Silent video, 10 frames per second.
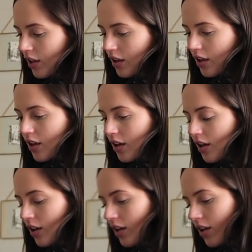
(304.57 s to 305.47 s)
Do you want me to
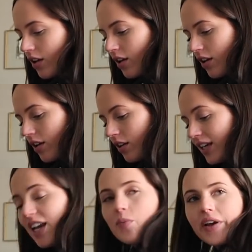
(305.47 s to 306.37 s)
demonstrate?
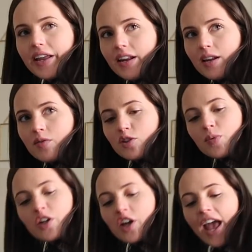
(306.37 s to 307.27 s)
Yeah, you want to get in it? Just
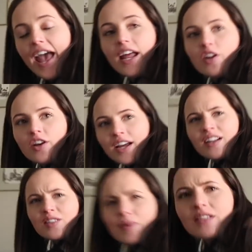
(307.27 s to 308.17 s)
yeah. put your head. Look, your head
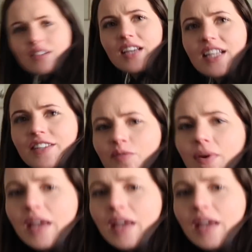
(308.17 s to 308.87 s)
I'll is about the size of a